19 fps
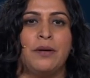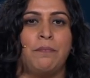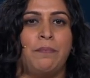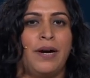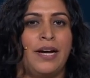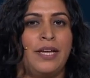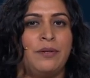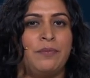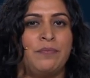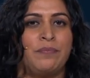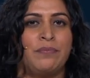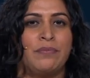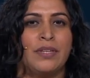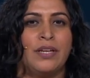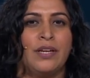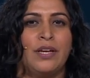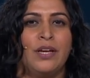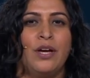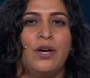But
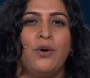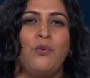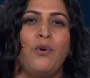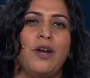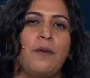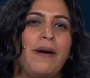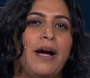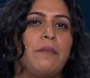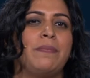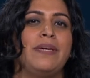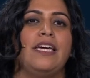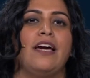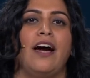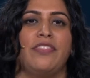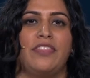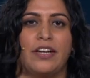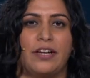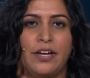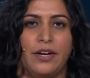what about
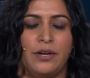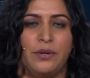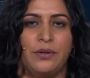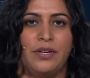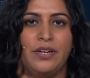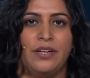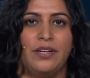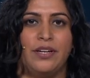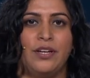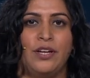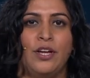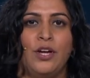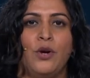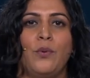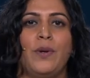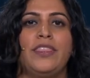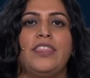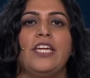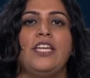beyond the code?
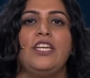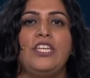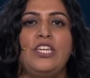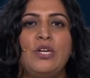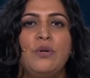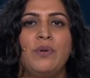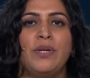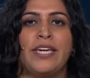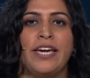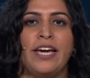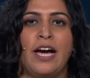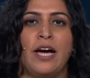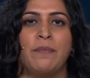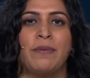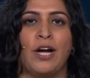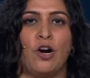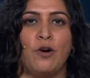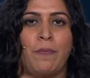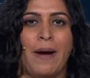With the new
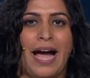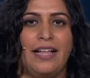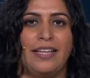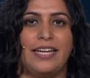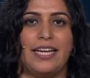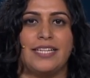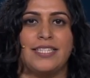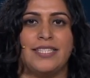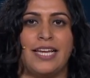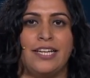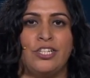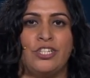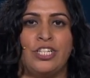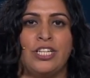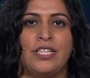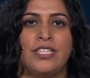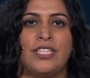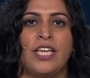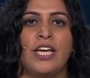GitHub Copilot
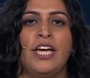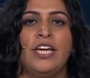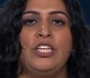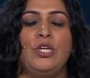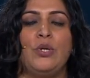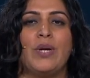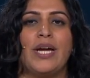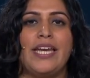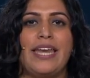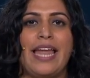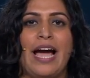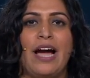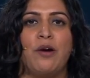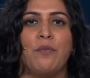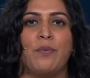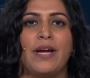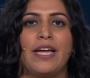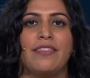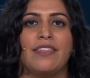extensions, you can
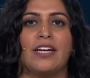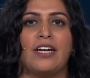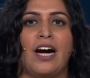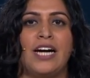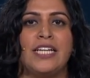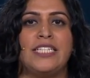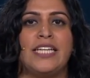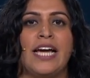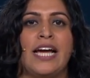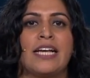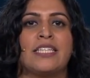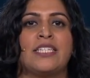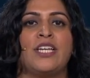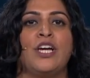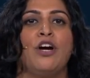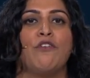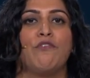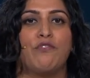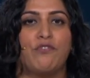now bring the context
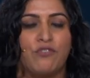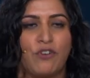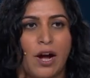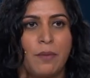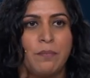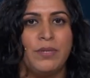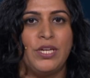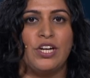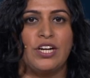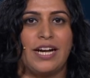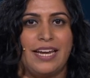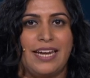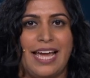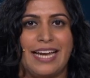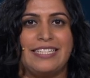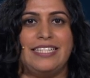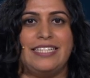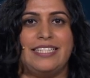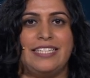from your
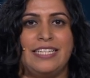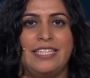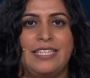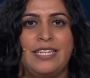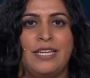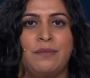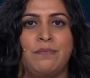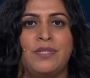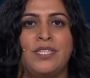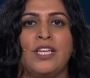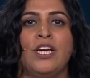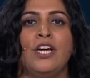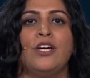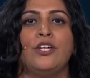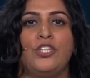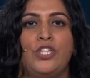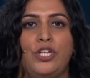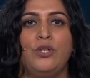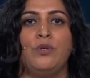connected systems
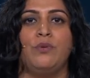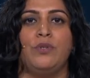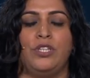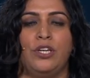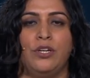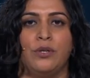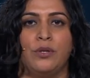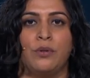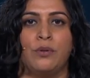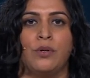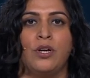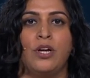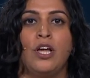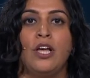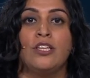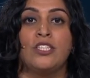to you.